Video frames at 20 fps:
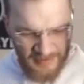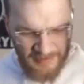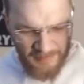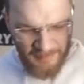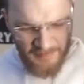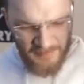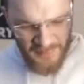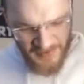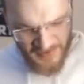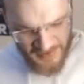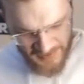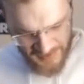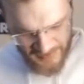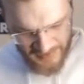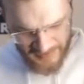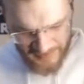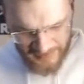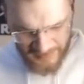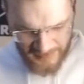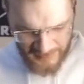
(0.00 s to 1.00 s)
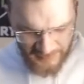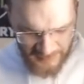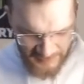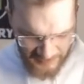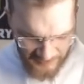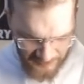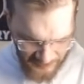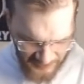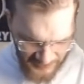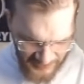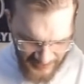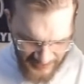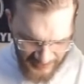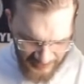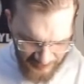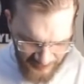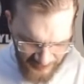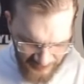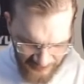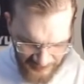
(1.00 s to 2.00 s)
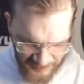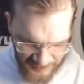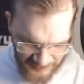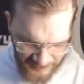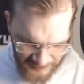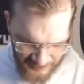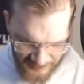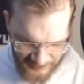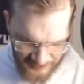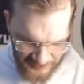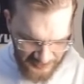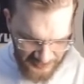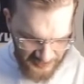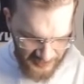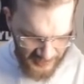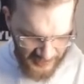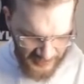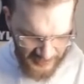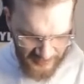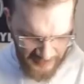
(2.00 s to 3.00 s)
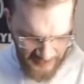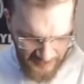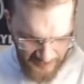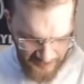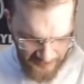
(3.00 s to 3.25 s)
But it would kind of be fun to try.